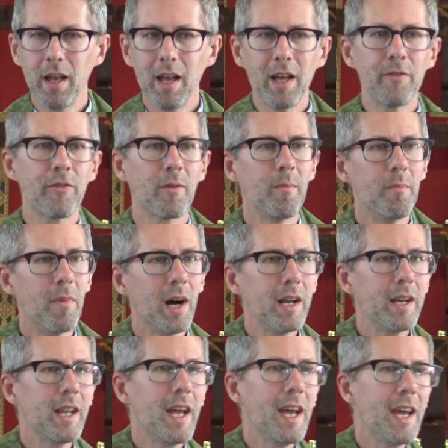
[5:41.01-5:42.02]
And from
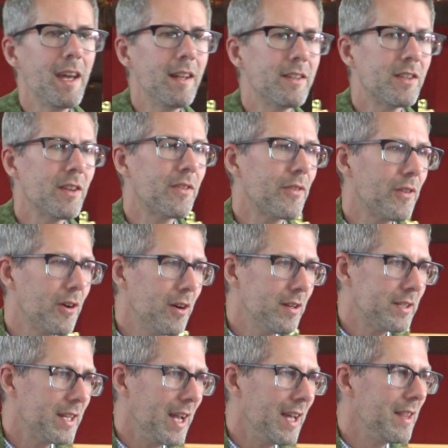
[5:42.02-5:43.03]
Monday to
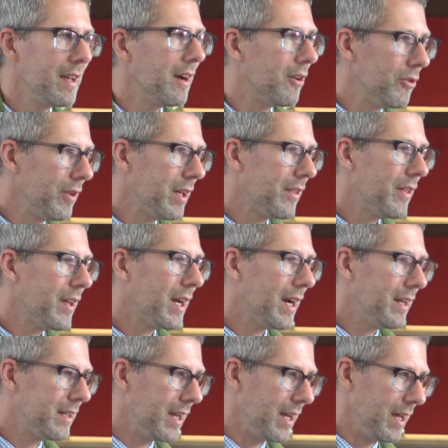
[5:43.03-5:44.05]
Thursday, the only thing
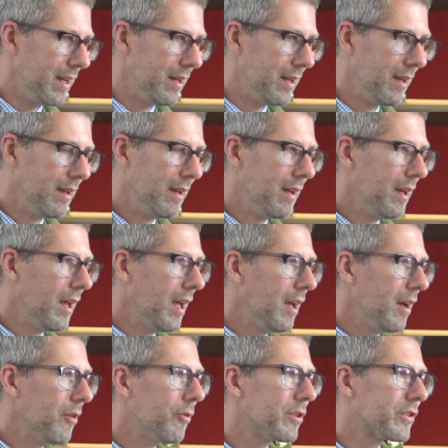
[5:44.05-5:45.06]
I did
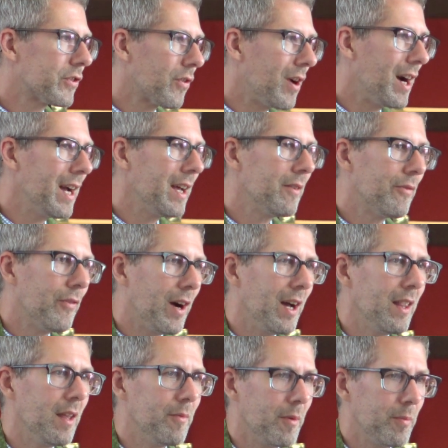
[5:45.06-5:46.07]
was try and
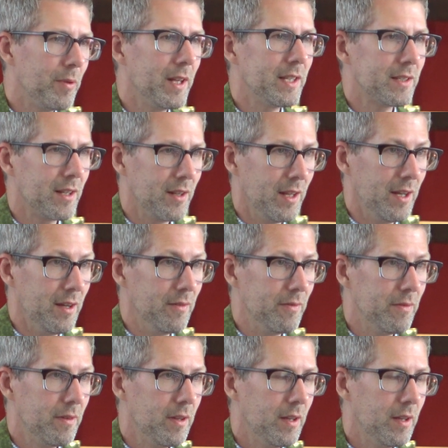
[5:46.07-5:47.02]
find them a place to live.